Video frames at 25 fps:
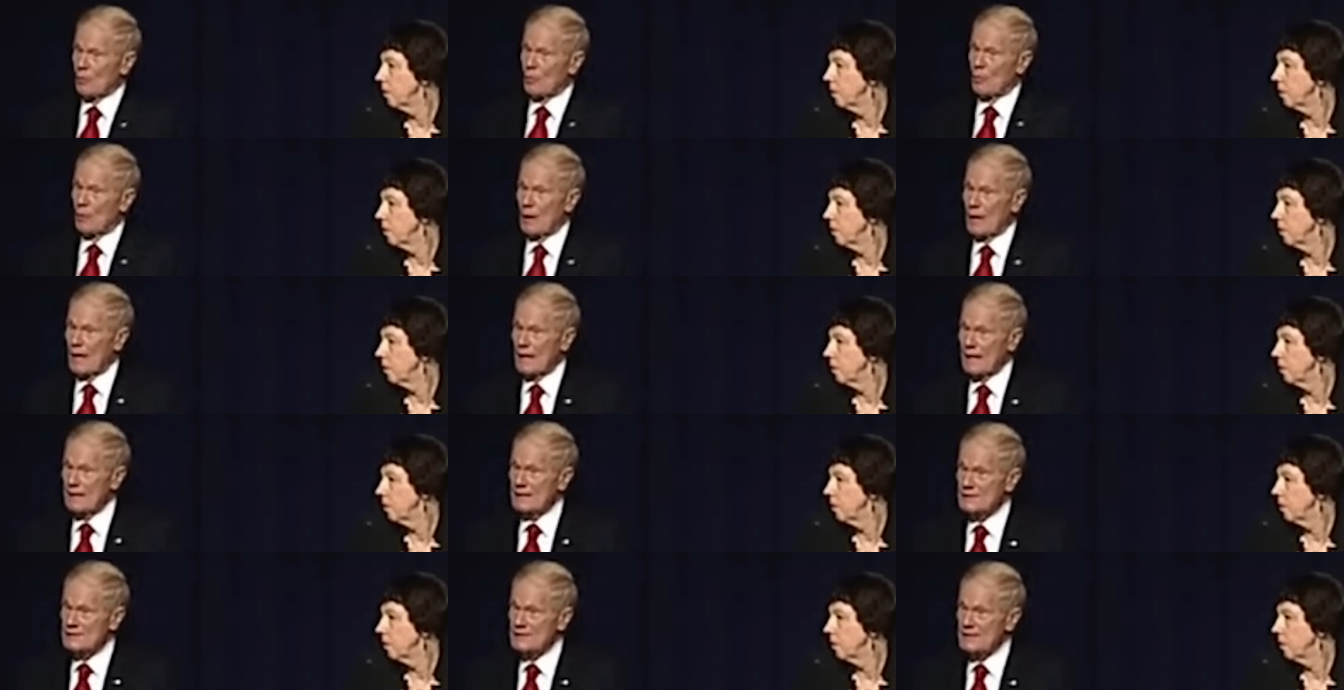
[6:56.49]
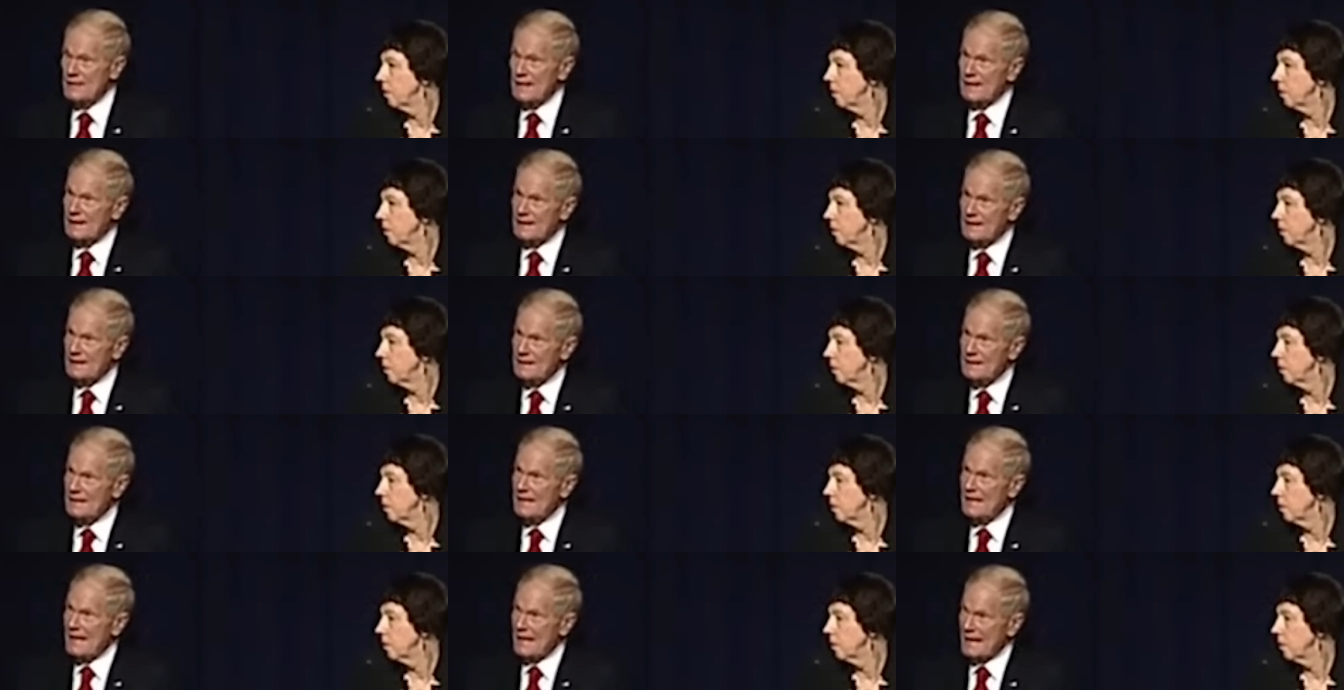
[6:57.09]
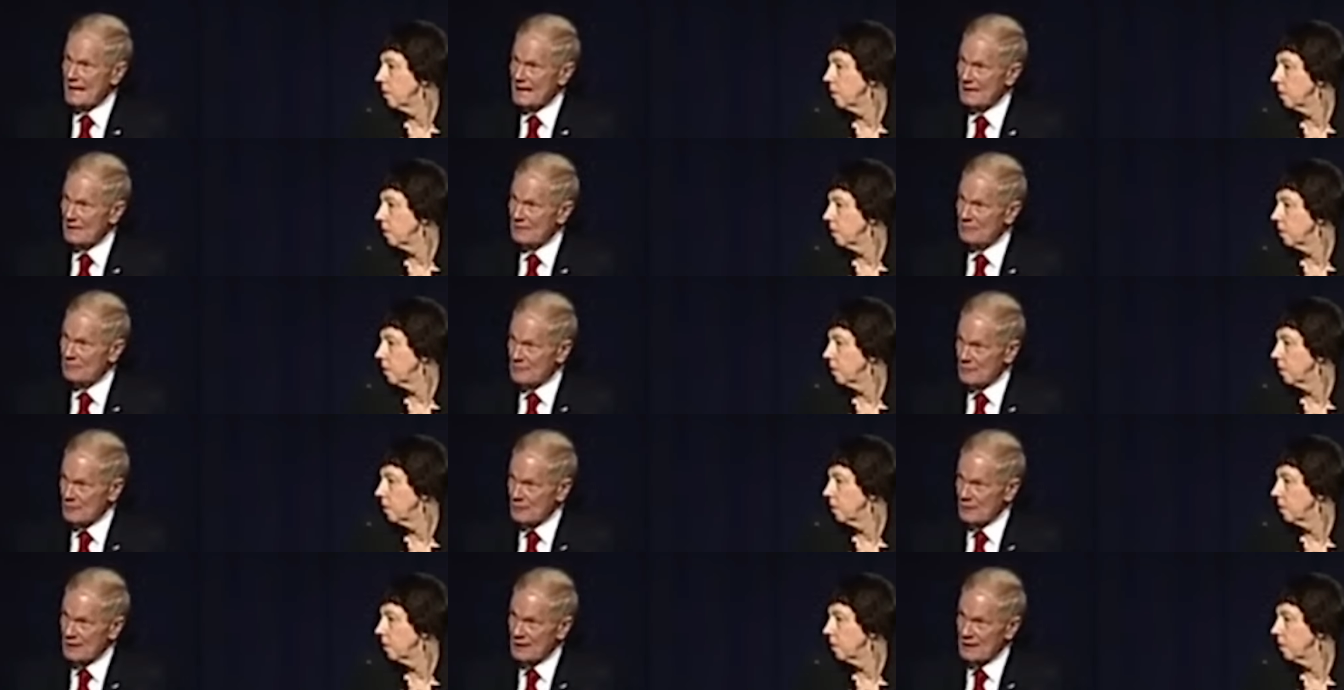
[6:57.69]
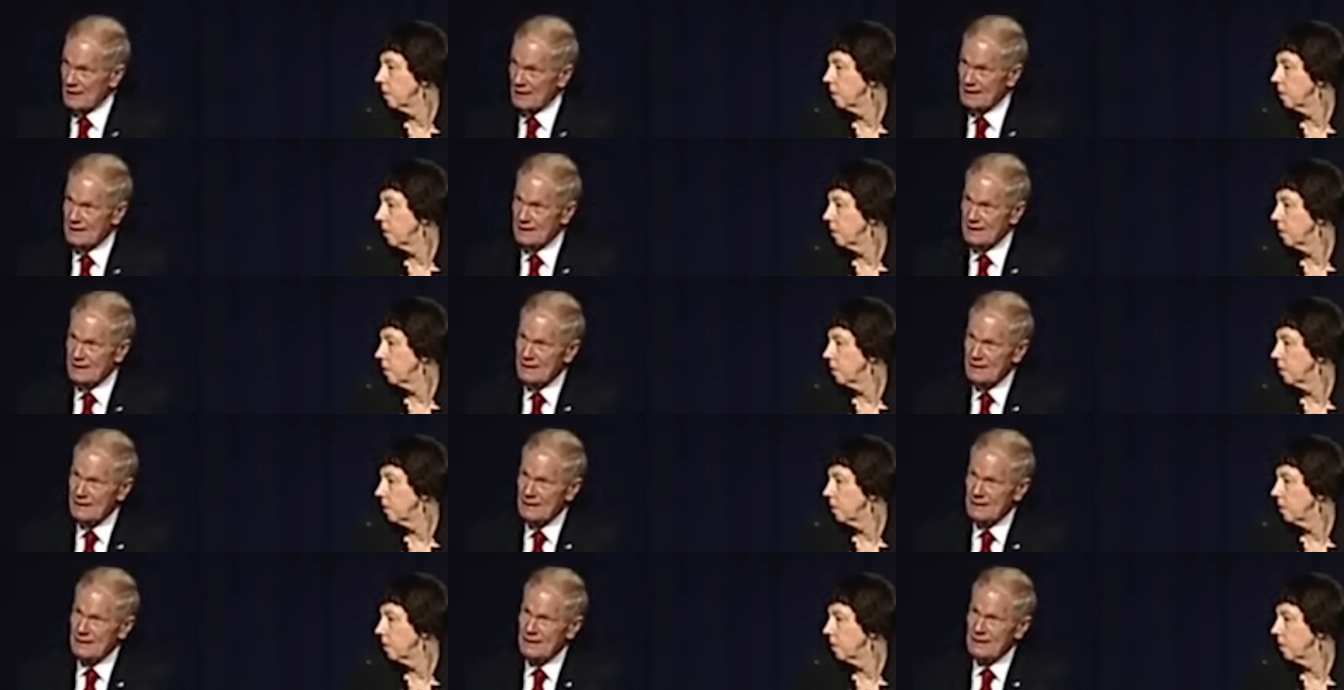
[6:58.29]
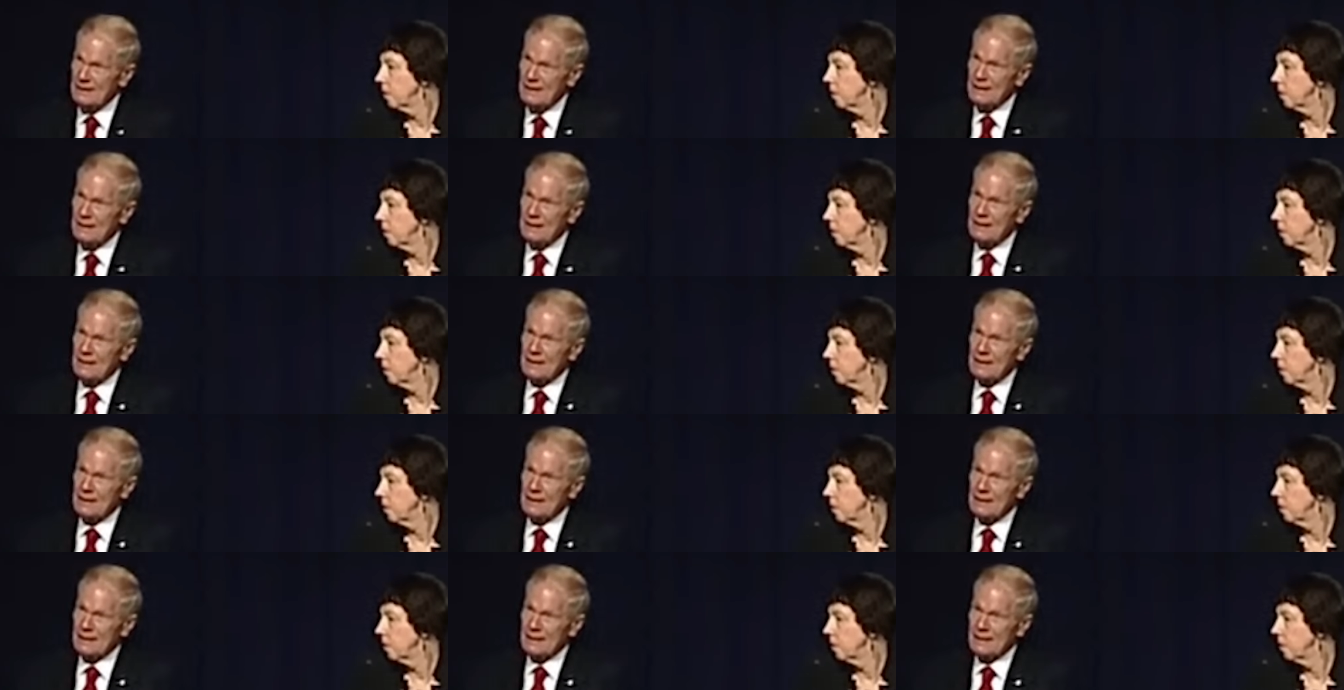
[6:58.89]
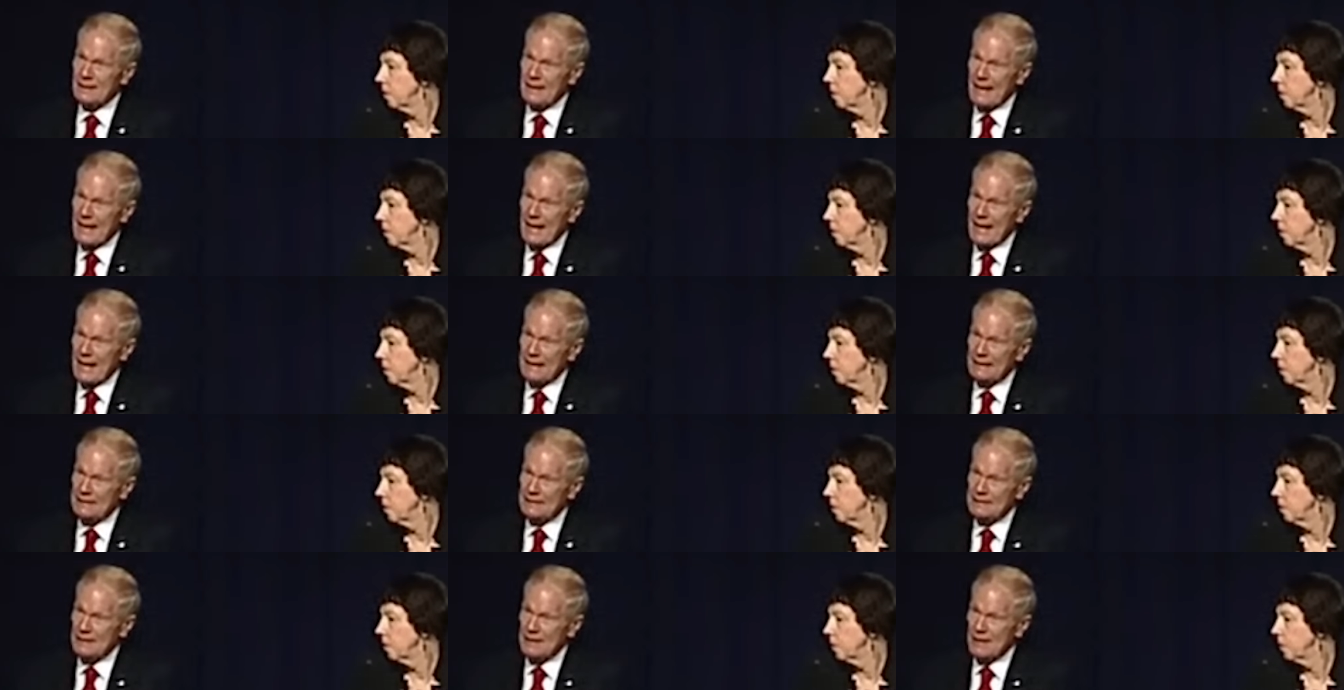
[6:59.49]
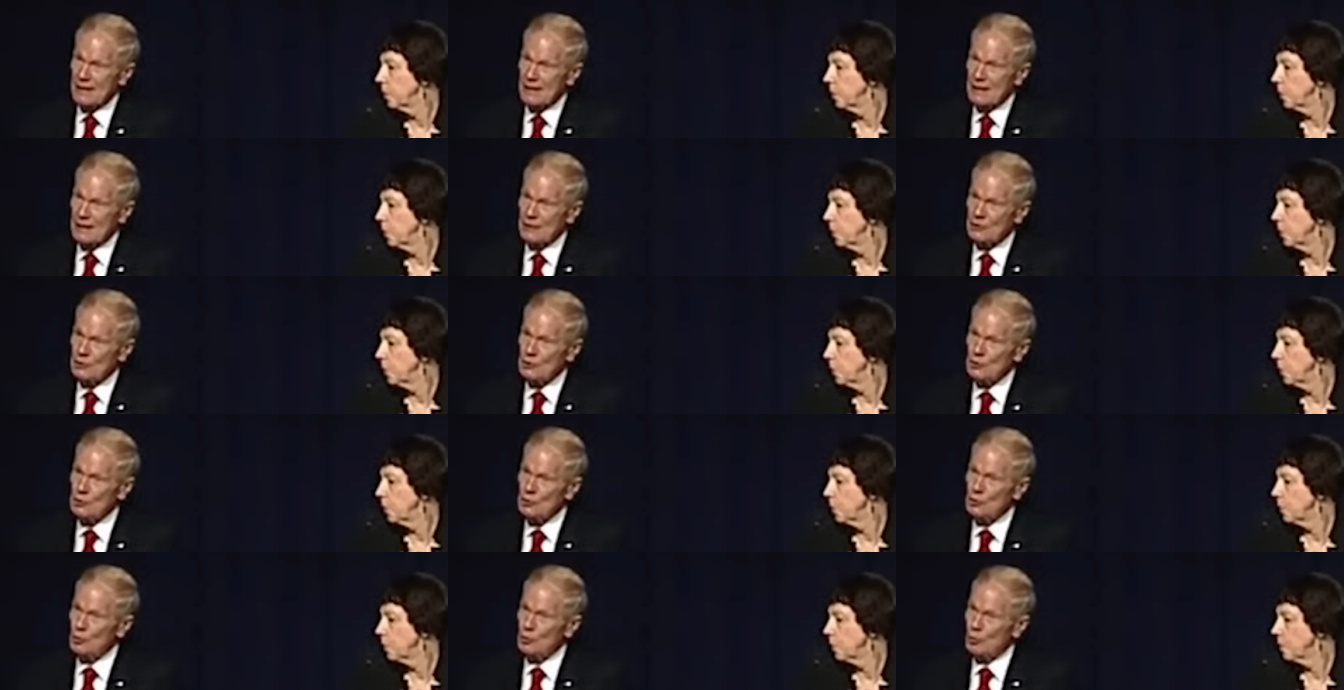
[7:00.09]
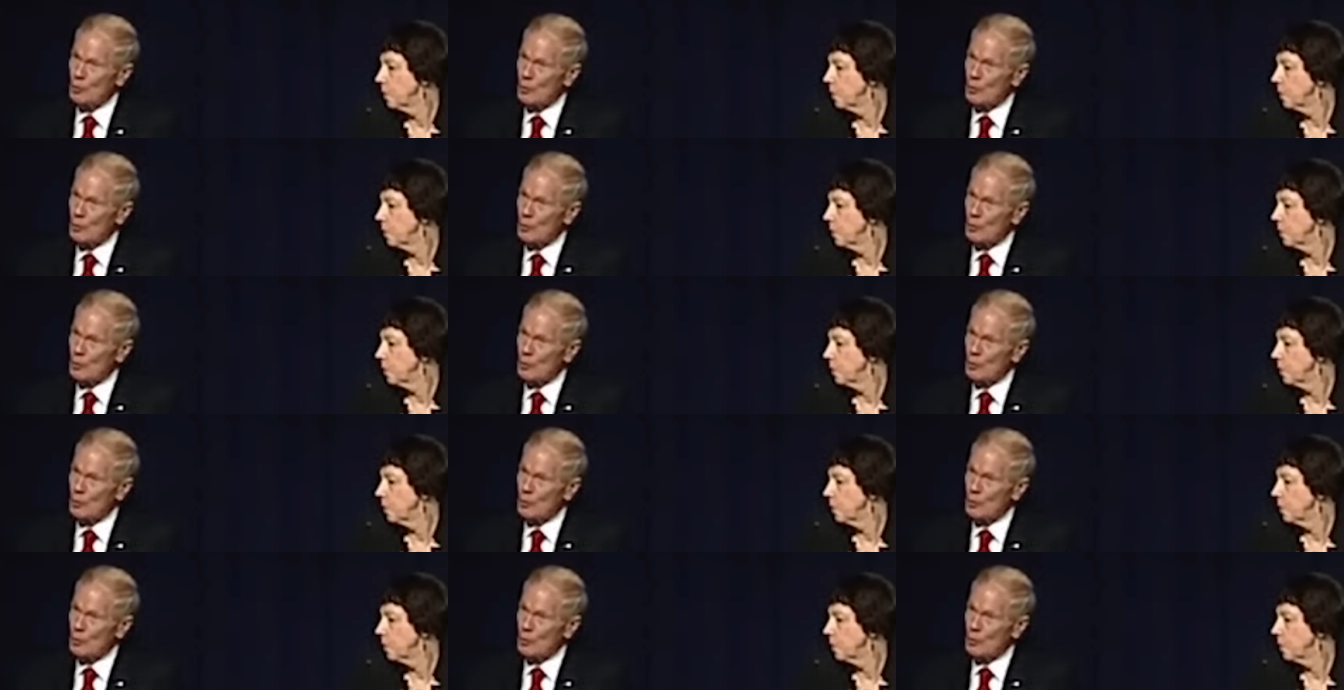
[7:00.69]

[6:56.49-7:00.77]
Speaker 1: was that he had a friend that uh, knew